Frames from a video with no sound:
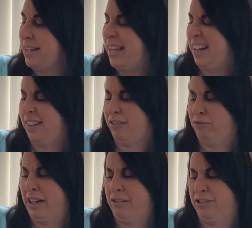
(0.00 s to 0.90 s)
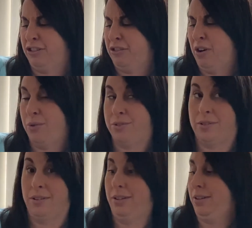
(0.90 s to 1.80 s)
Gidela wrinkled her
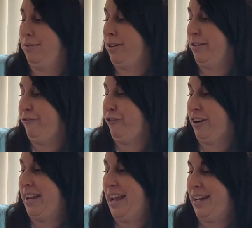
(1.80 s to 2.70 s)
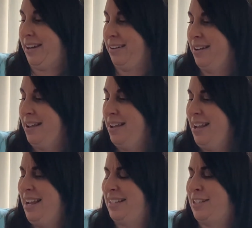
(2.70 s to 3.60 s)
nose. Who could forget it?
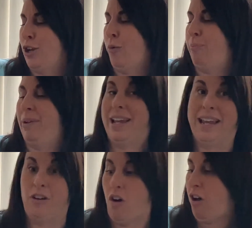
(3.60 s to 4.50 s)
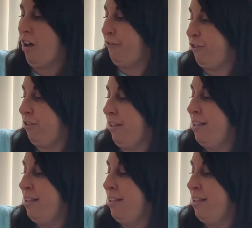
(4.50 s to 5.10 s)
It's so big and awful